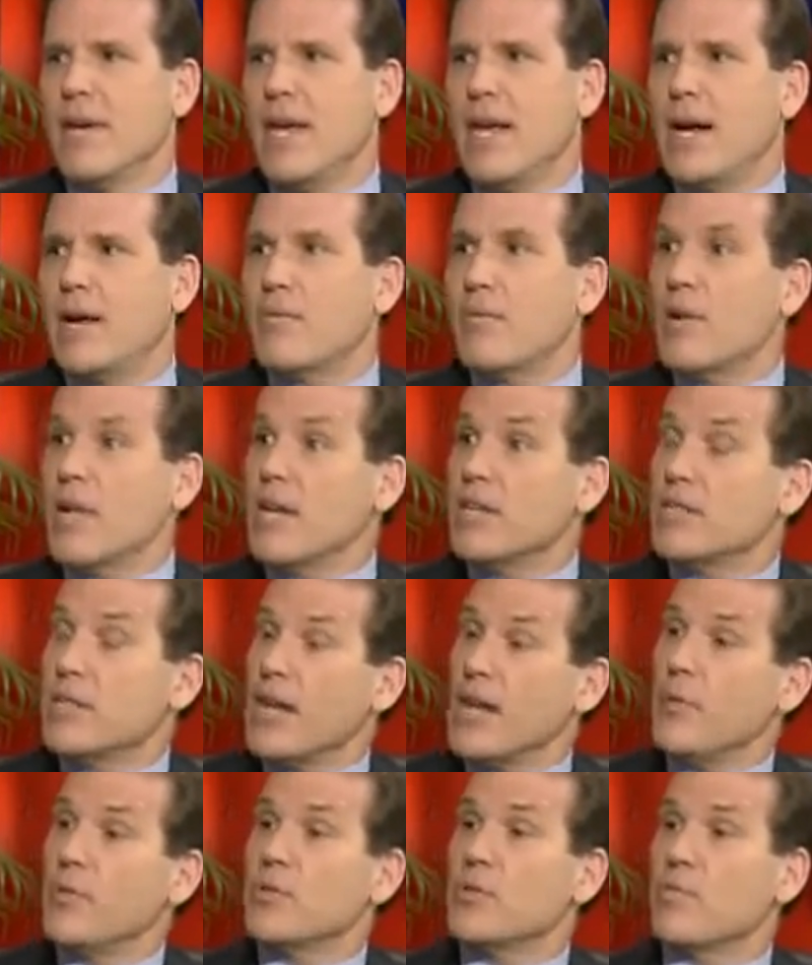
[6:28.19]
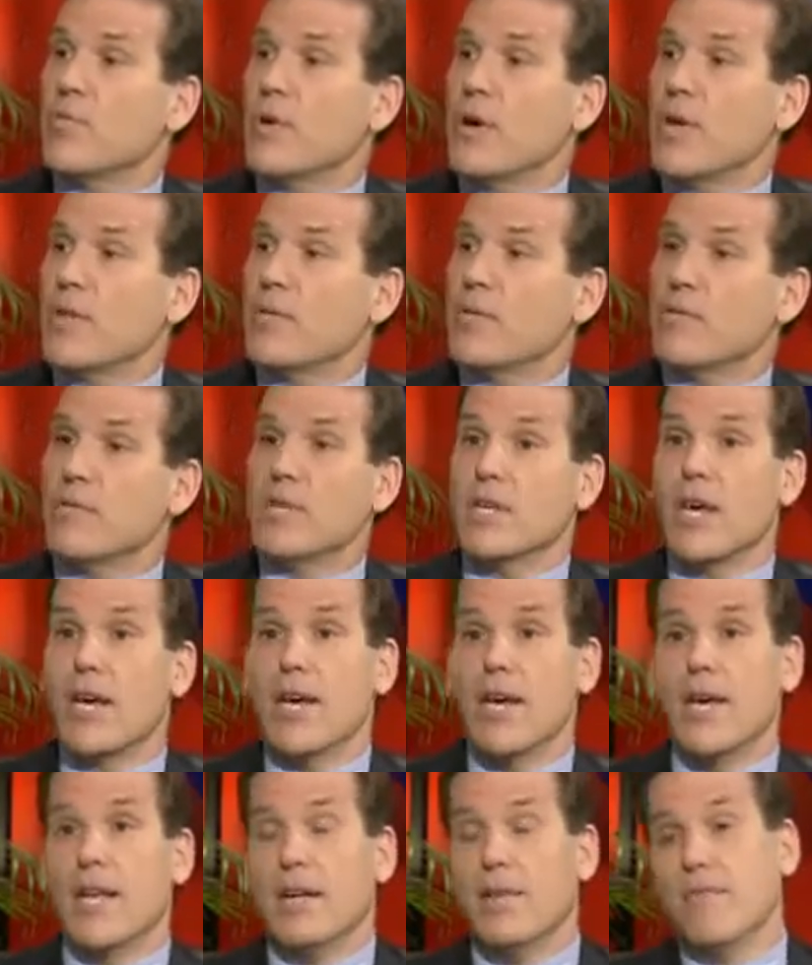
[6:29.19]
And I realized that was a breakthrough. The
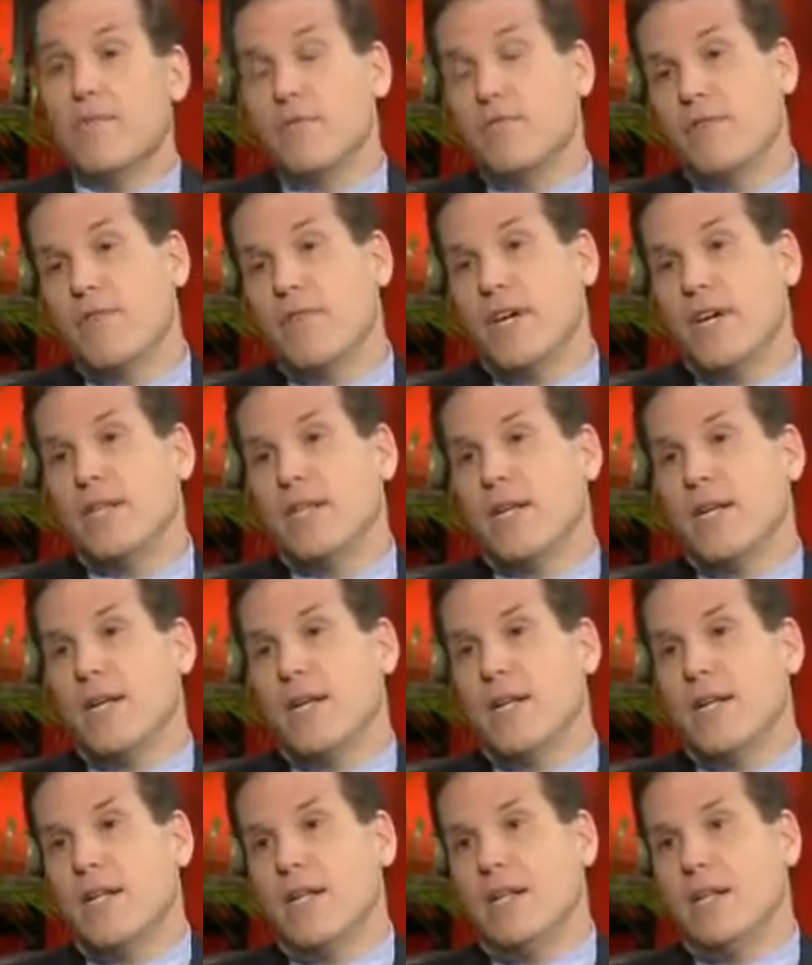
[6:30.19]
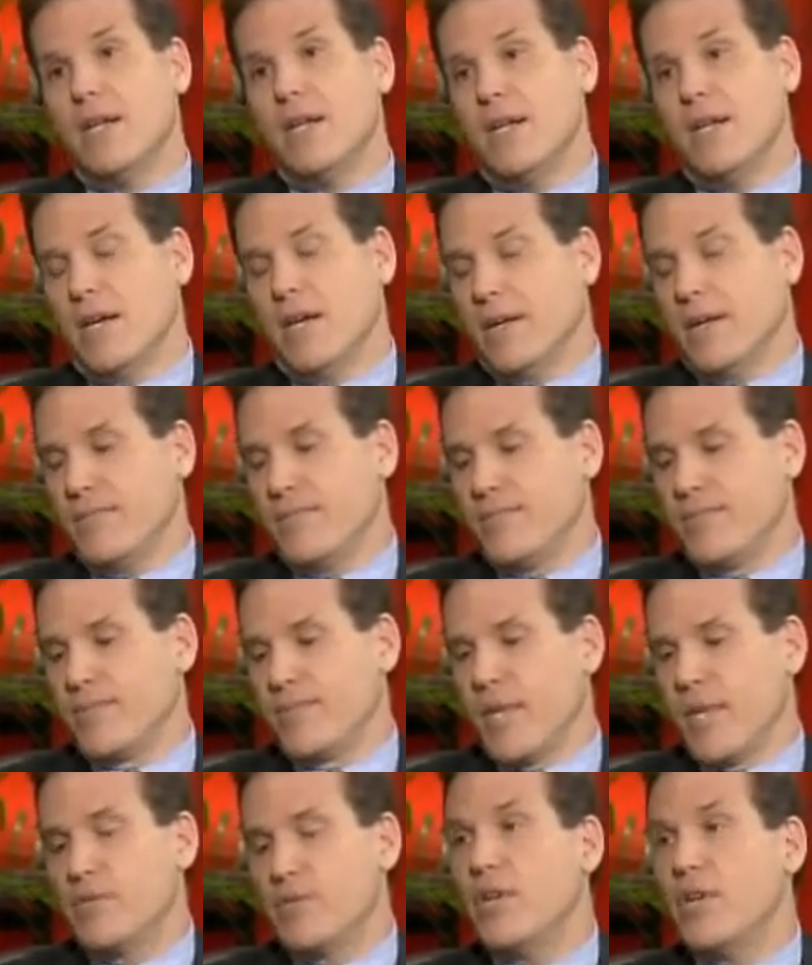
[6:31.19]
guy, and it was validated in the, um,
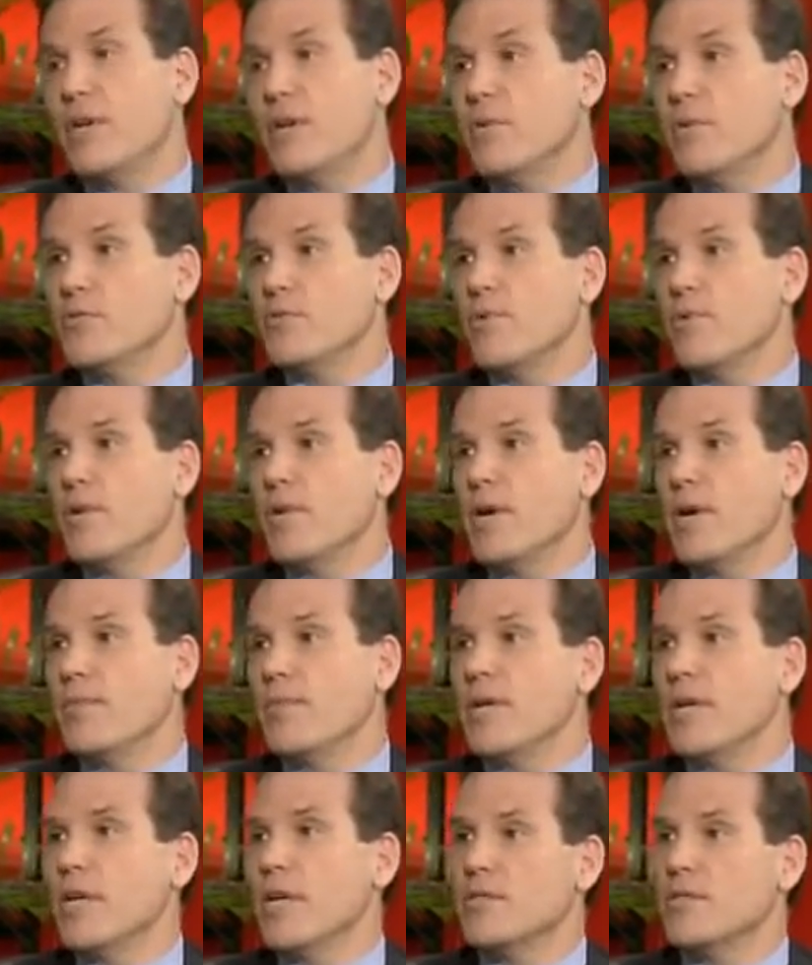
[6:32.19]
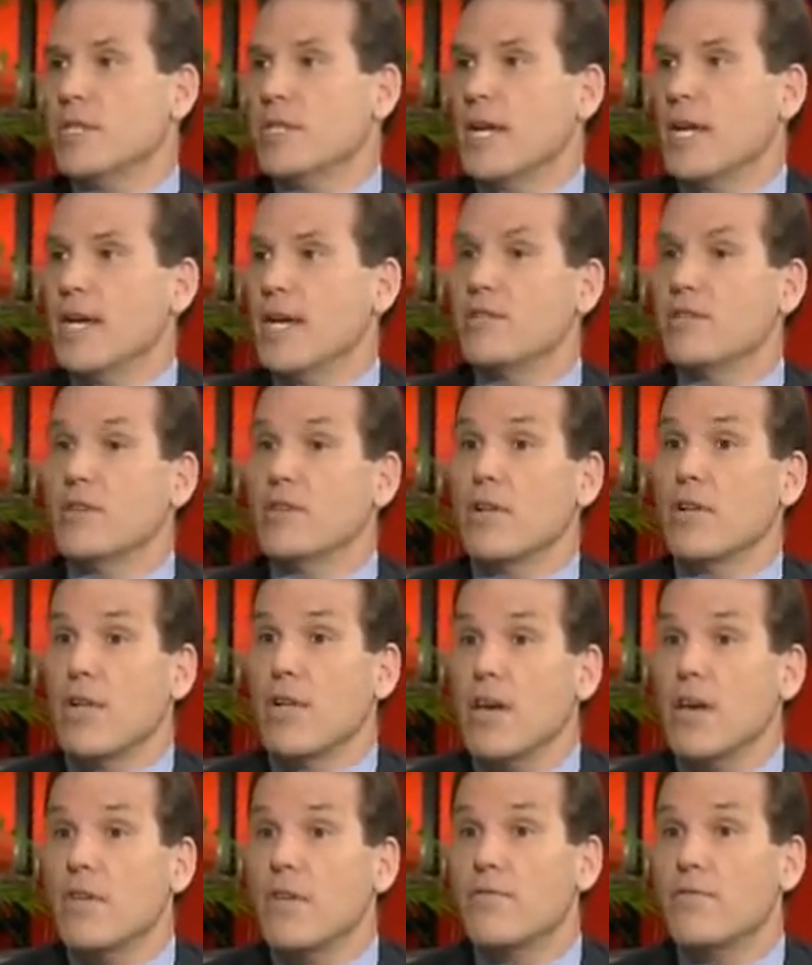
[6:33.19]
in the drug abuse program because the guys there
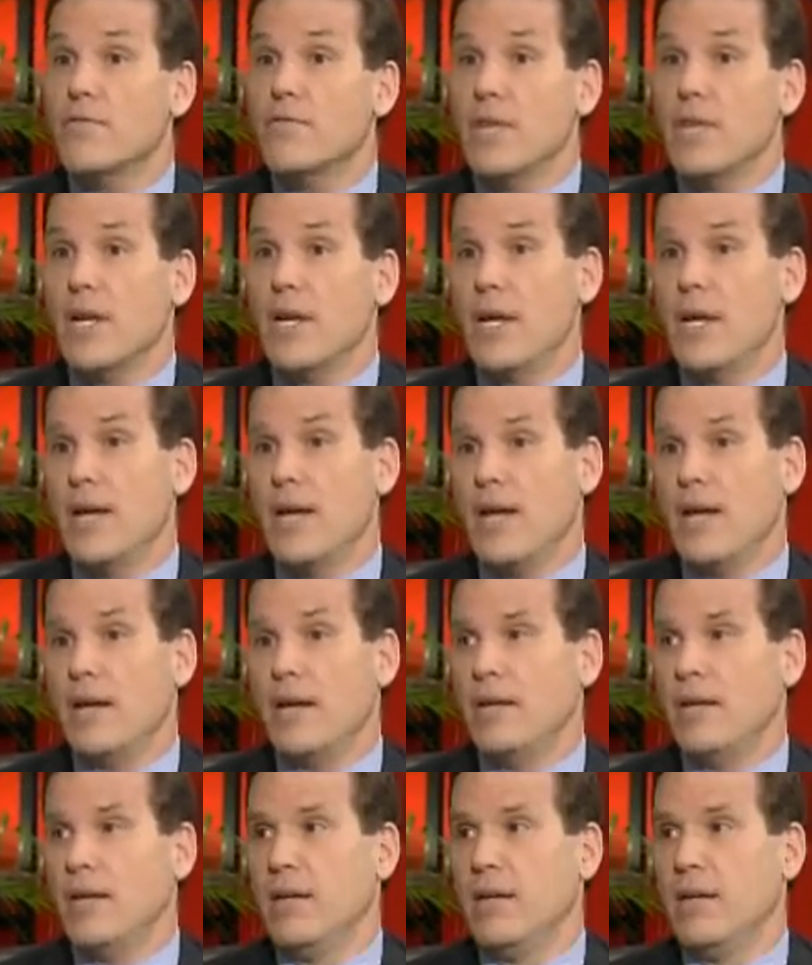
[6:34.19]
love to get high.